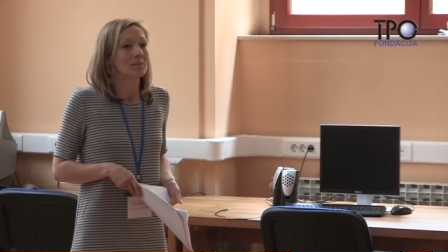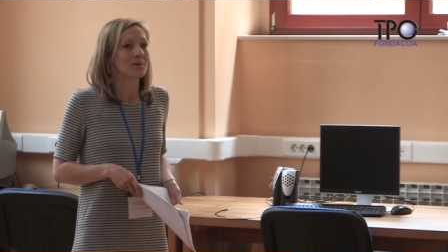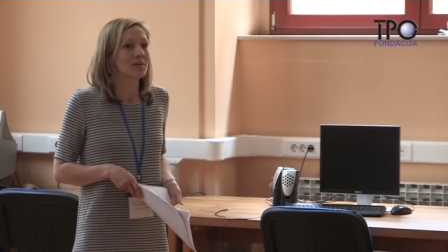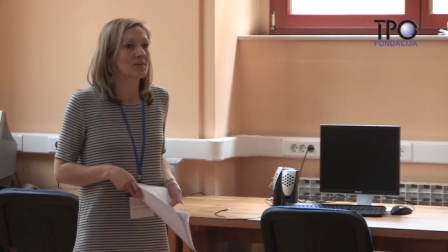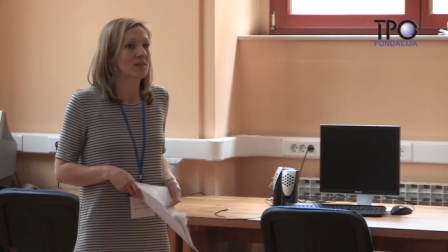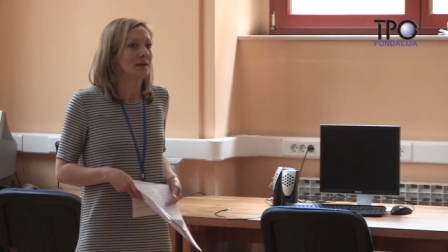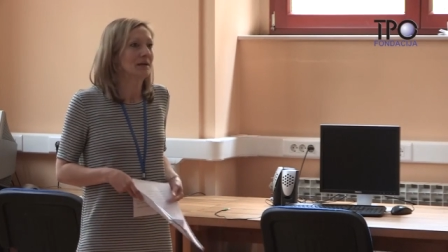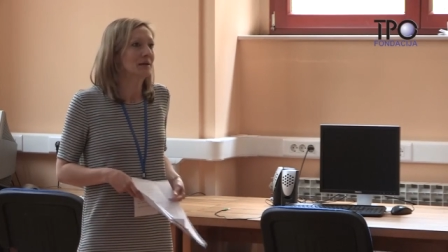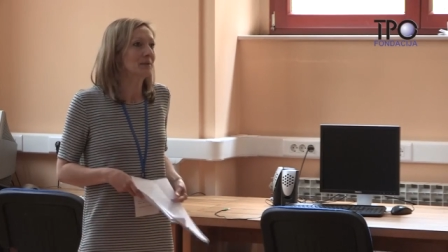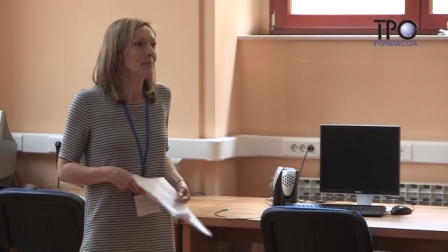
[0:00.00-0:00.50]

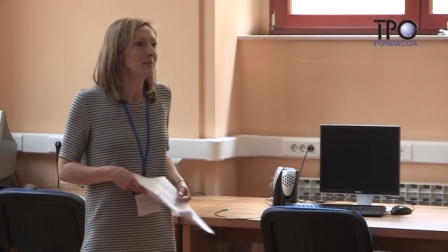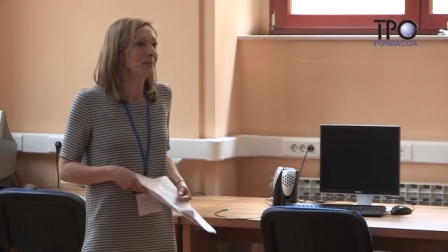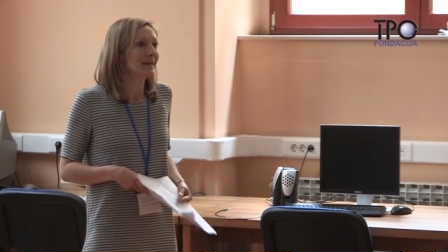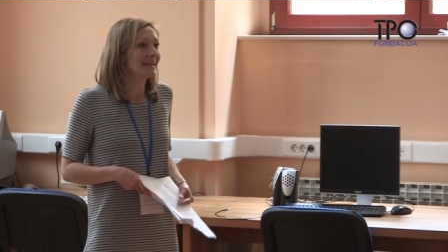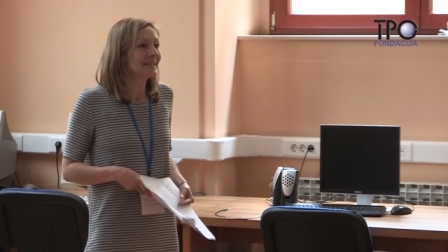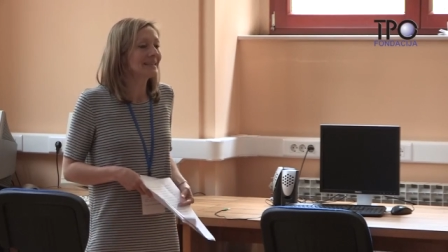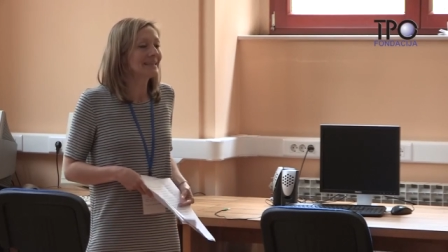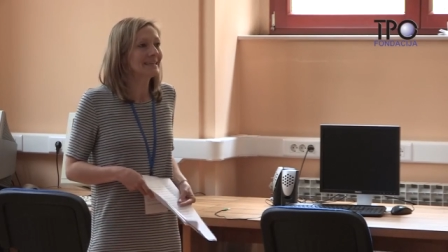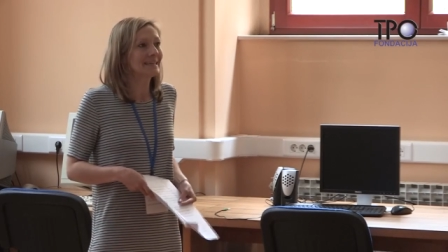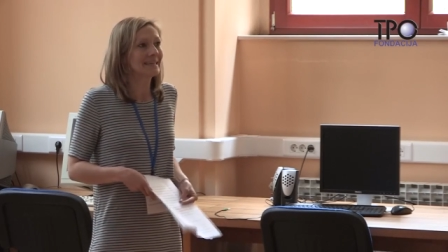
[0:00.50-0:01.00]
but they are
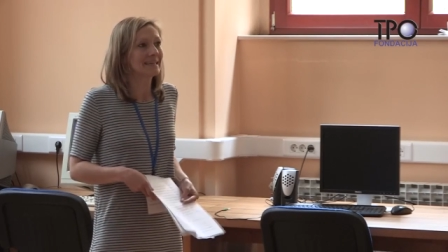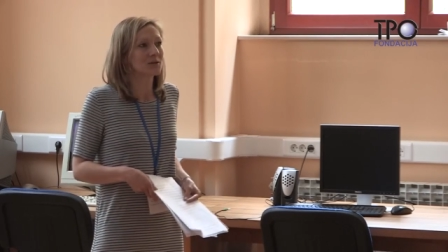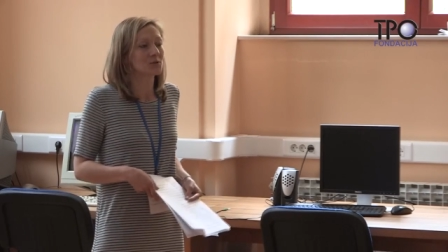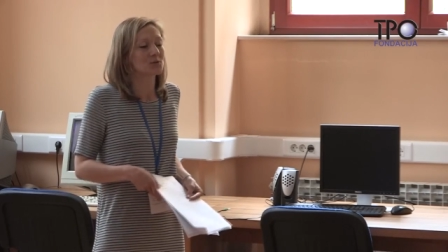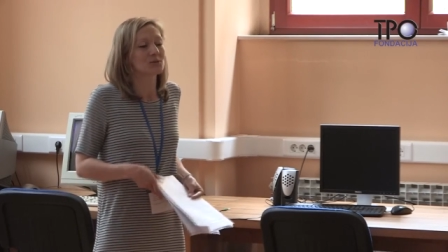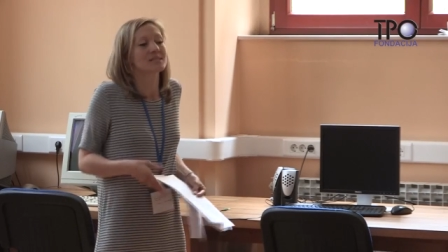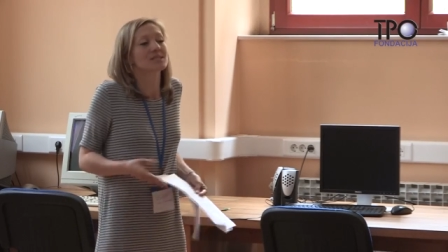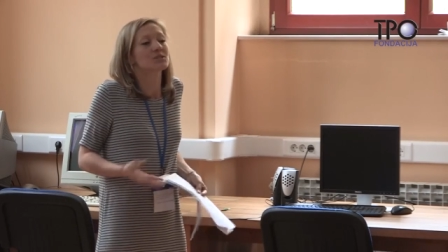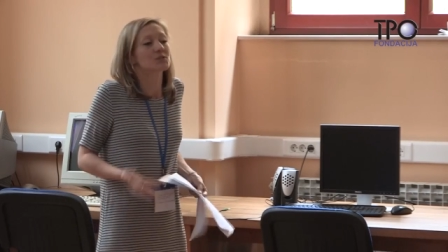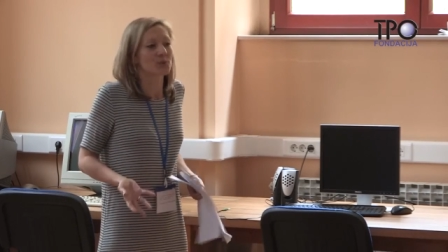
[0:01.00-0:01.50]
mainly
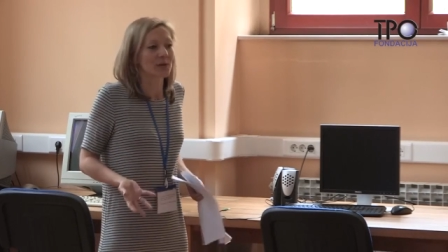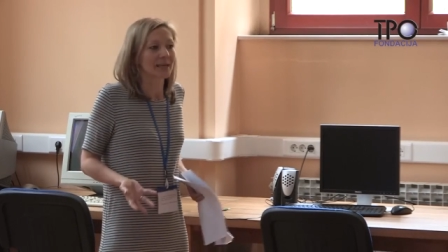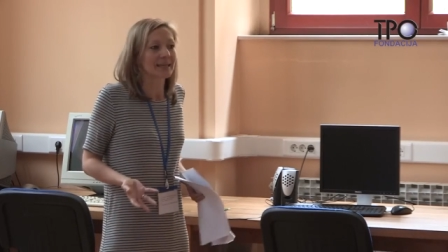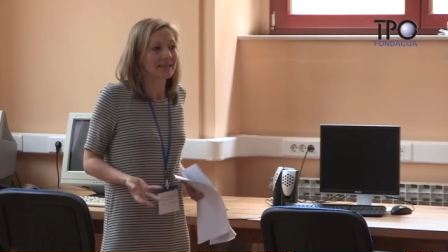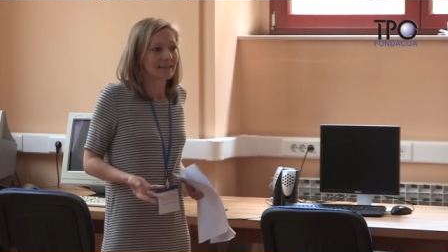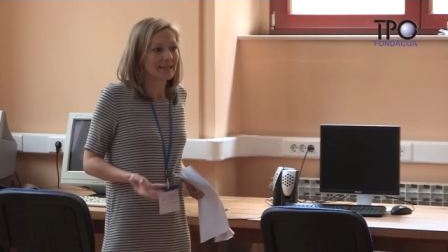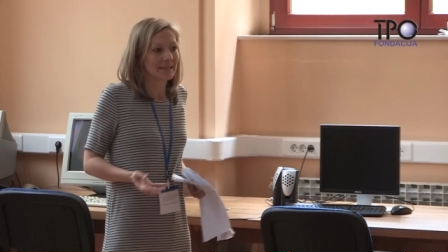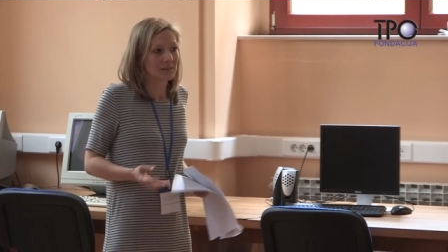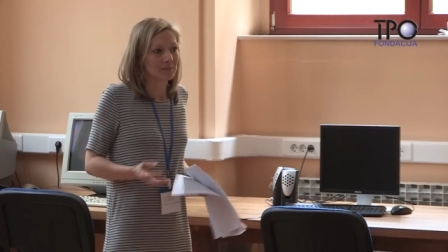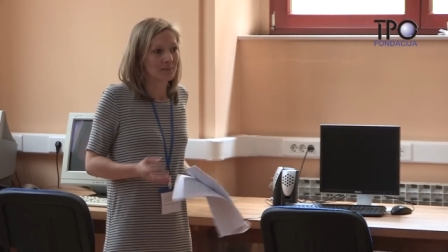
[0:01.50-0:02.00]

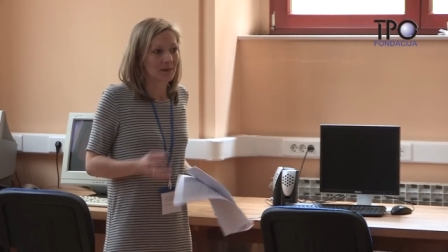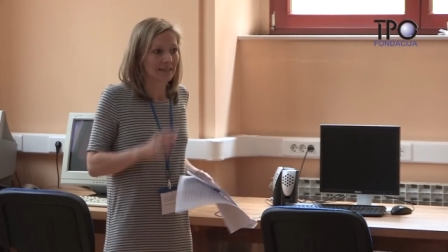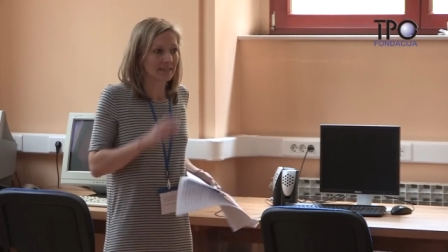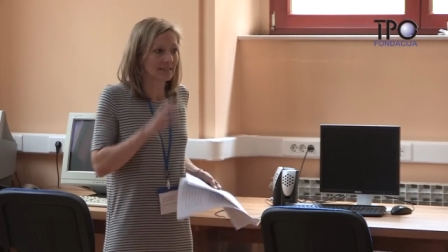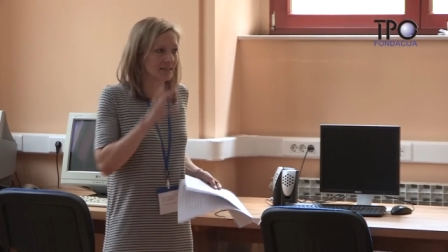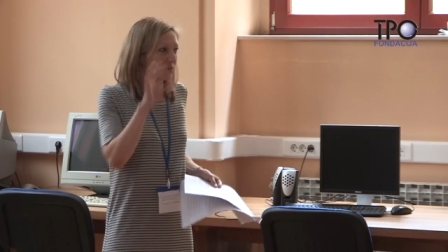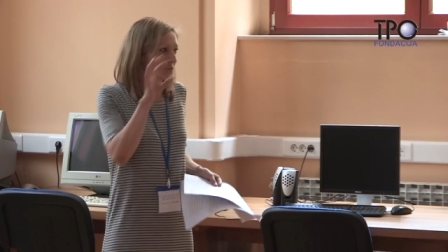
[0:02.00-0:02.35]
restricted by